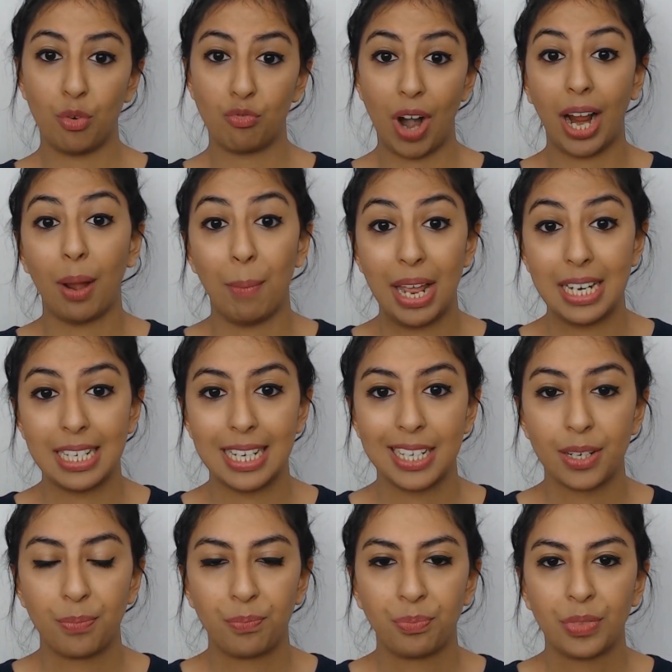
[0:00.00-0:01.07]

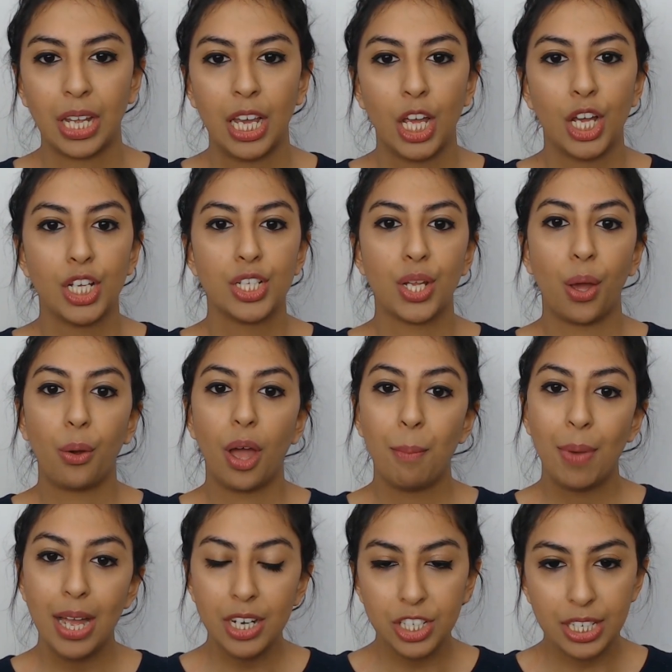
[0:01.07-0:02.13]
recommended? So
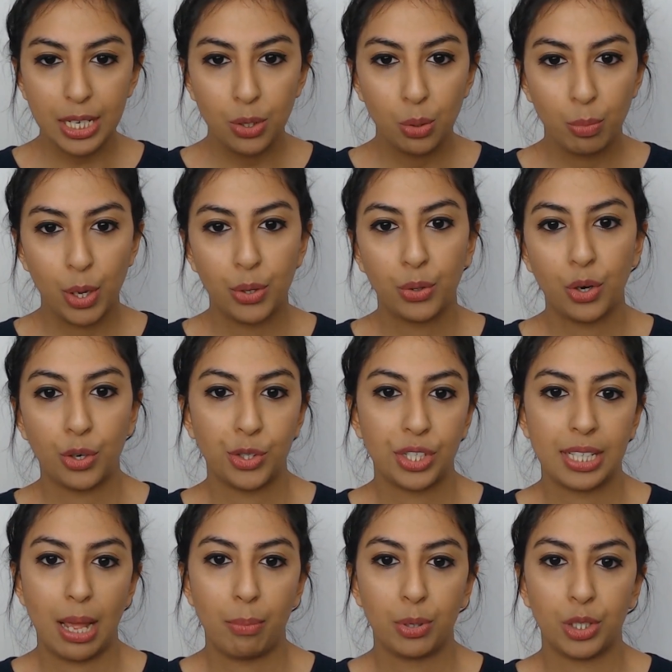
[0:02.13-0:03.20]
emergency hormonal
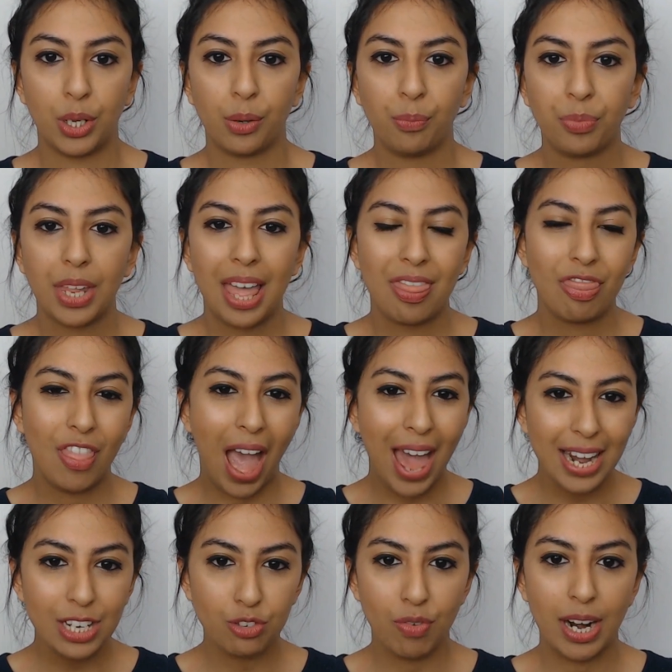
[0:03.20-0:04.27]
contraception,
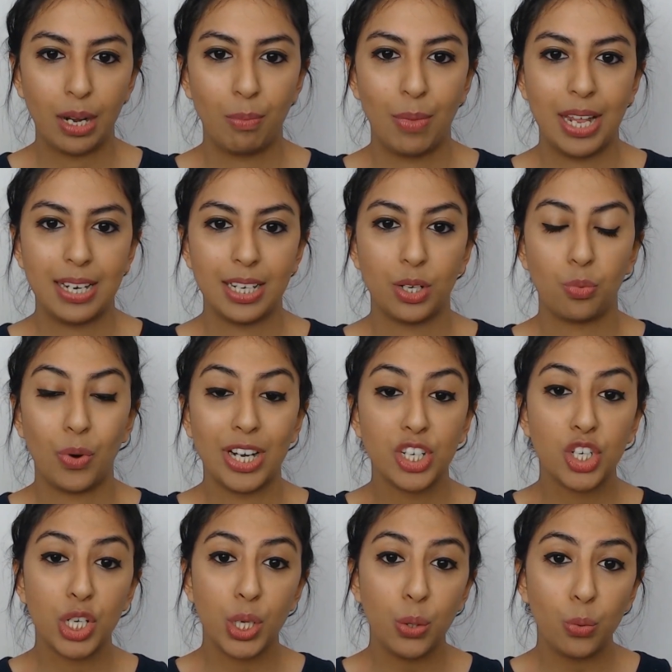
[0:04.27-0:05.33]
that is recommended
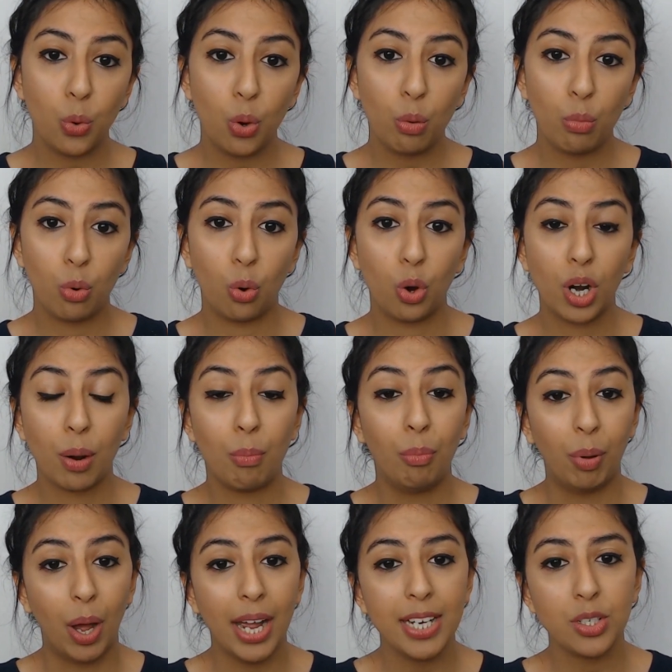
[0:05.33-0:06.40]
when two or more
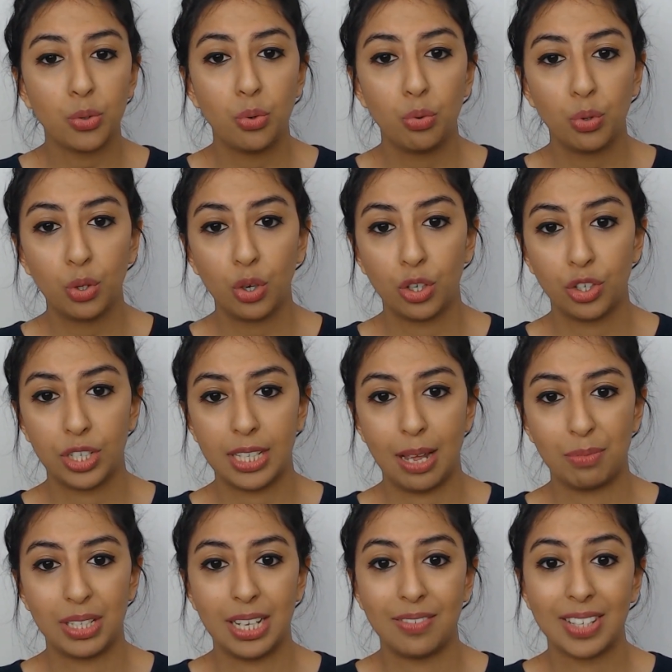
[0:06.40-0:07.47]
combined oral
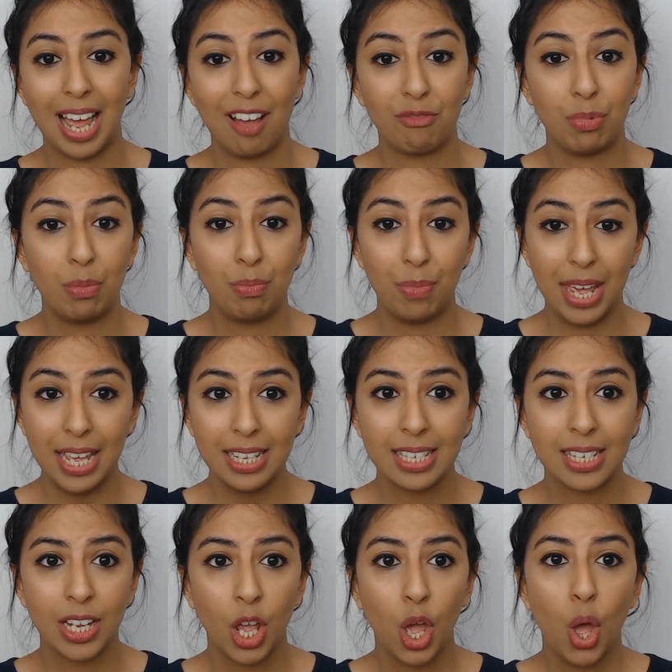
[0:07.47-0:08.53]
contraceptives have been
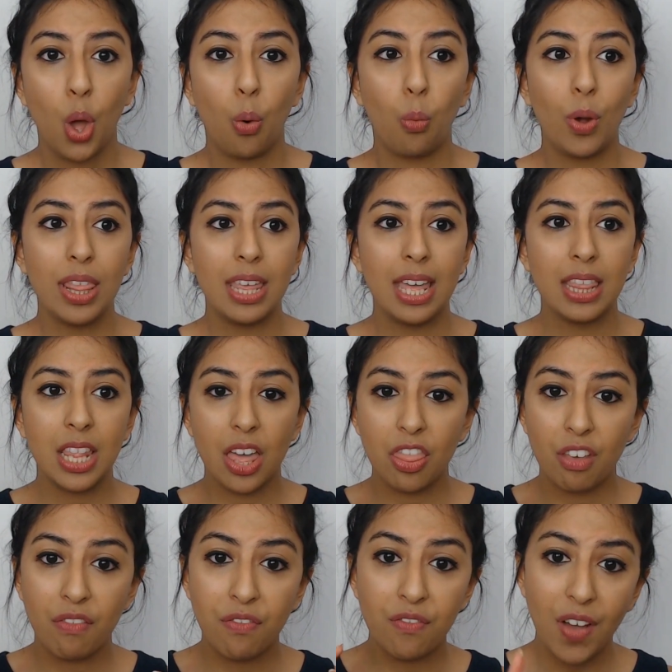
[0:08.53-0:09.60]
missed within
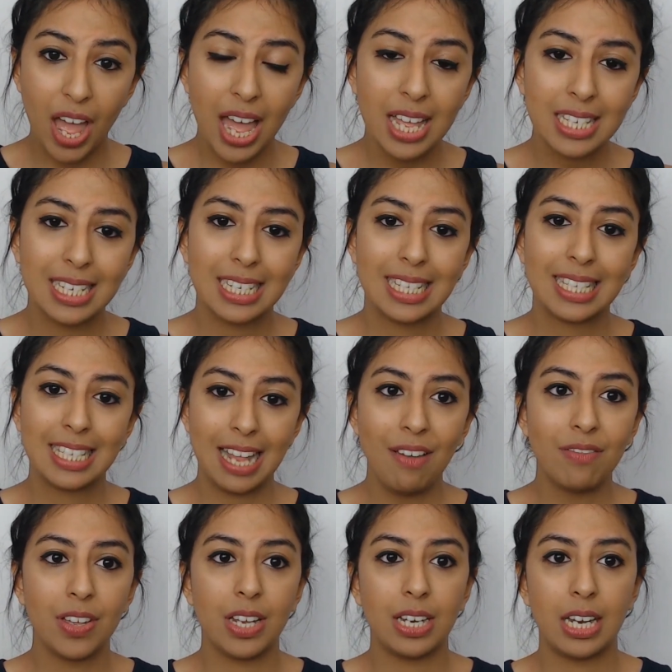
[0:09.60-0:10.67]
the first
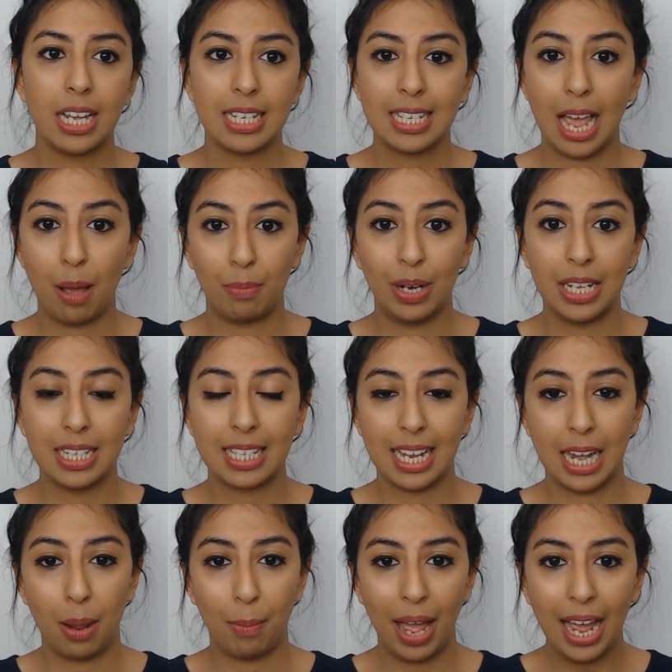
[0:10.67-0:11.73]
7 tablets
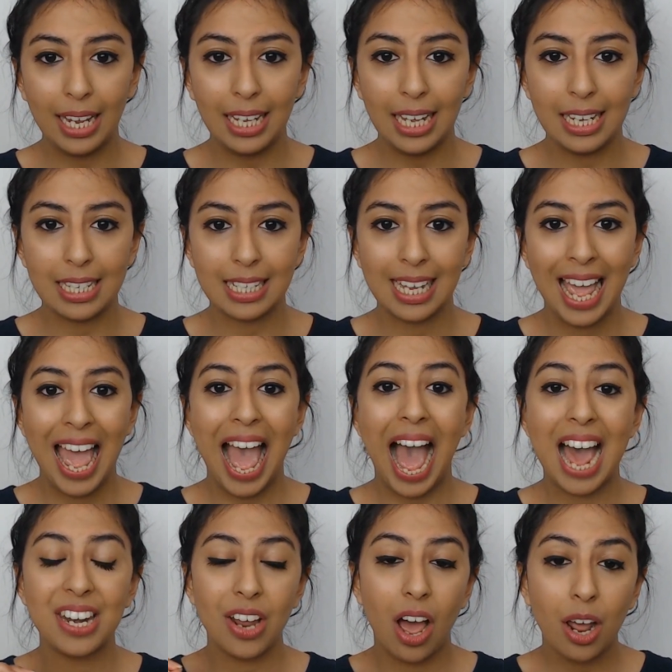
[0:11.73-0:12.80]
in a packet
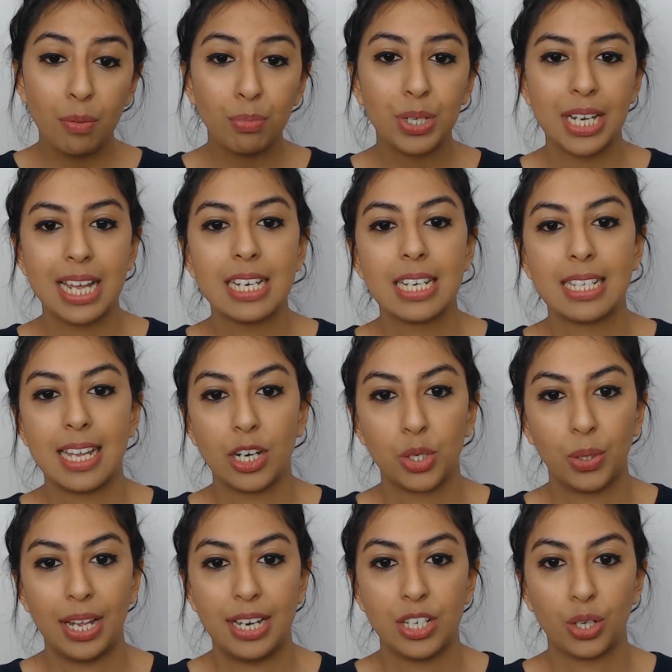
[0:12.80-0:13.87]
and unprotected
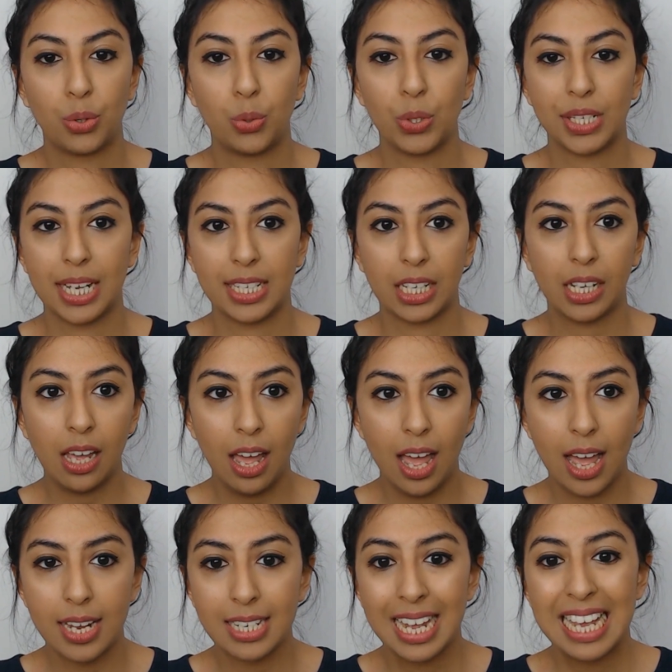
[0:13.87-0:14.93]
sexual intercourse has
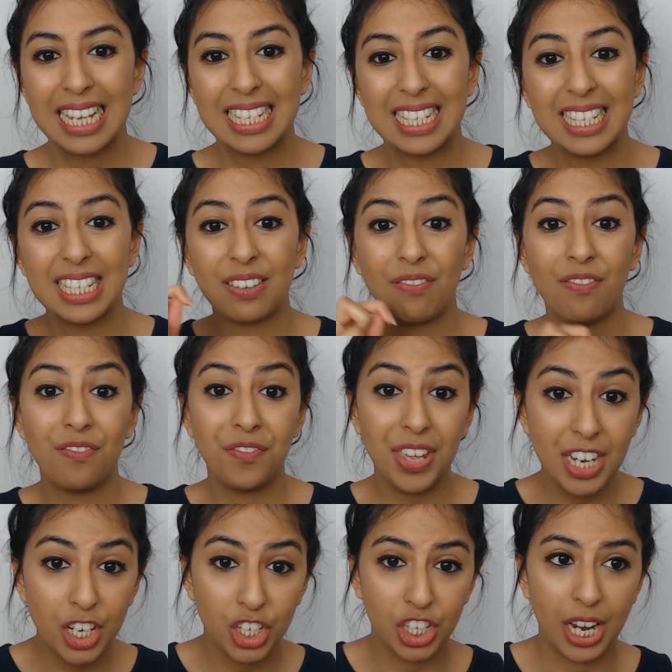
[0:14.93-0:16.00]
occurred since
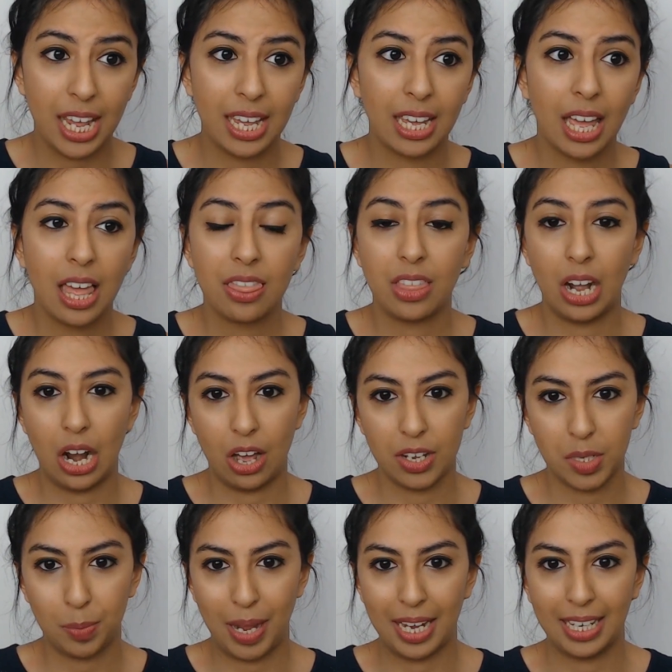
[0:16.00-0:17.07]
finishing the
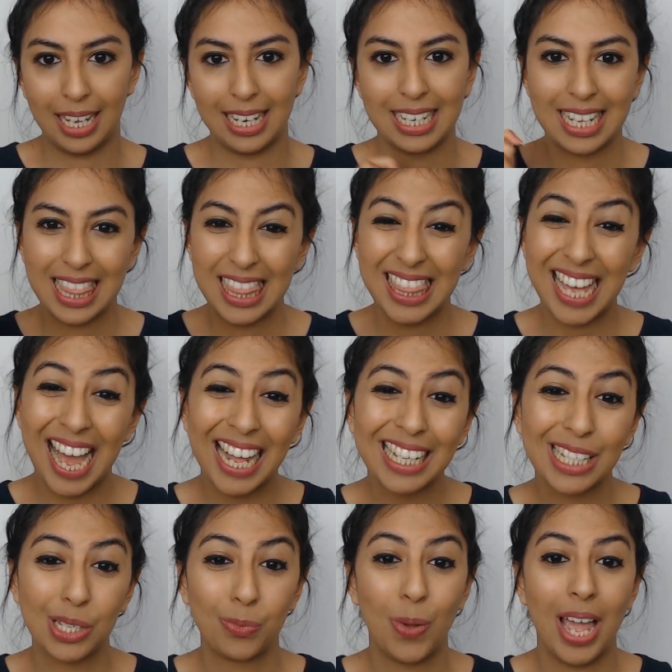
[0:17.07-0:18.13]
last packet.
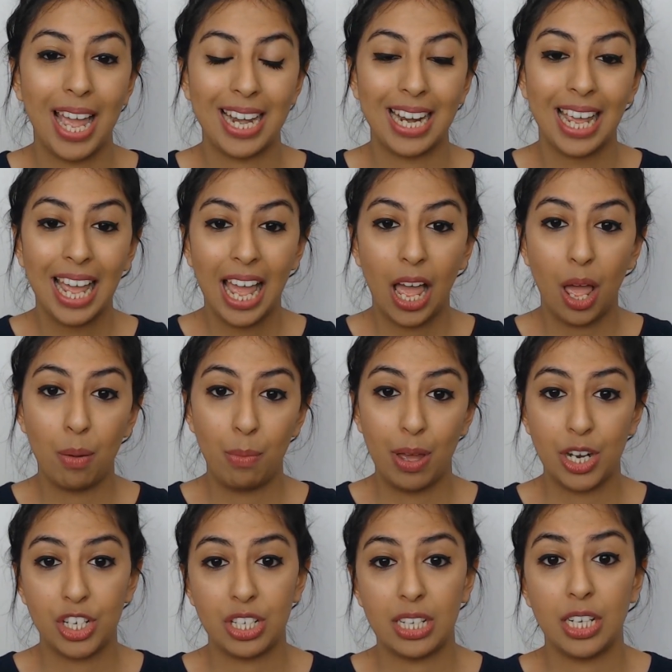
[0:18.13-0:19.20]
That's when
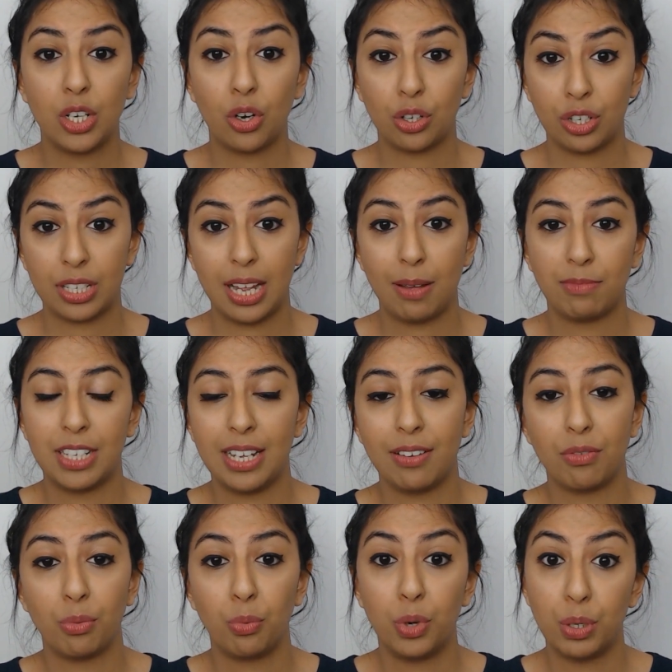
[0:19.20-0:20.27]
emergency
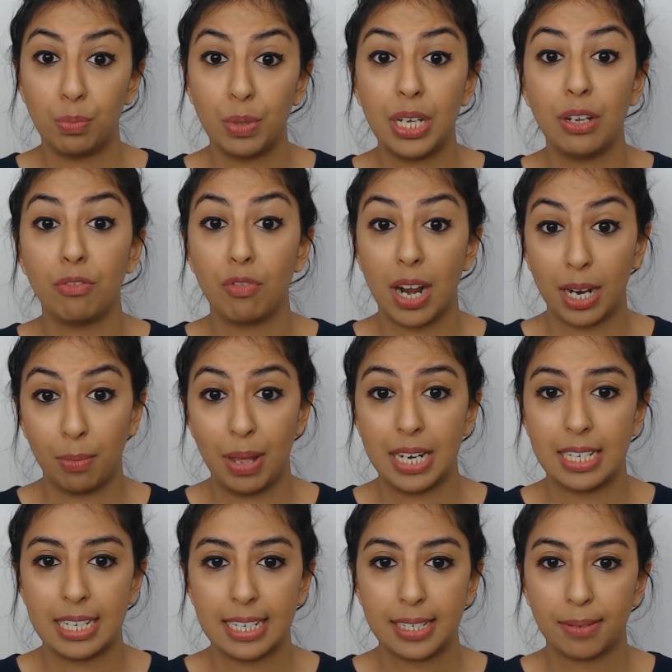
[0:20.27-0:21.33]
contraceptive would be
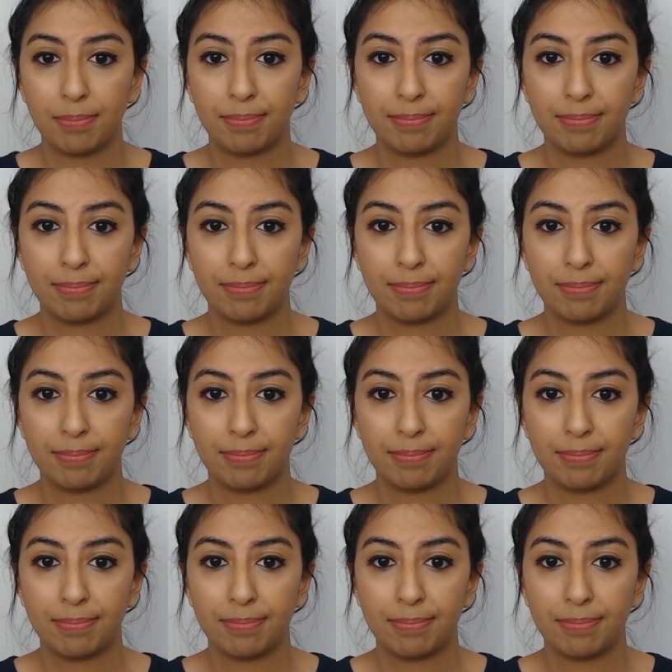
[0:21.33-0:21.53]
recommended.